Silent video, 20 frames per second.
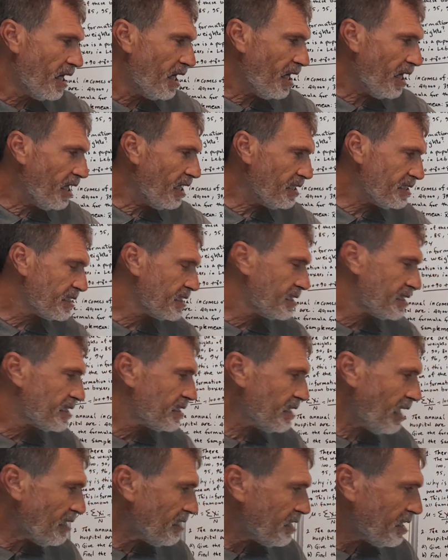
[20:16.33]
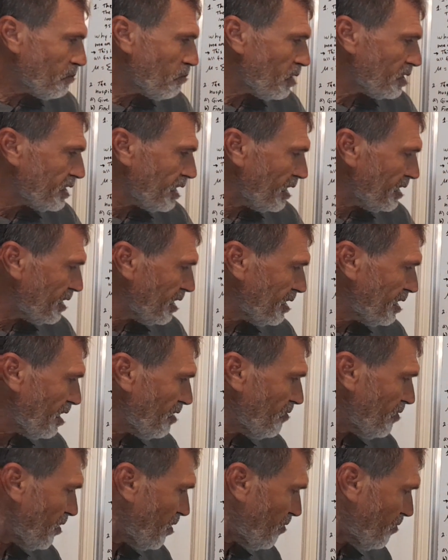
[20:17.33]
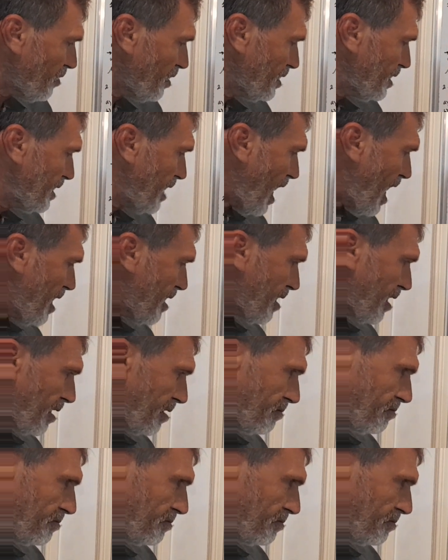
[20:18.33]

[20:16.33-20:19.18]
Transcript: is not representative of this data.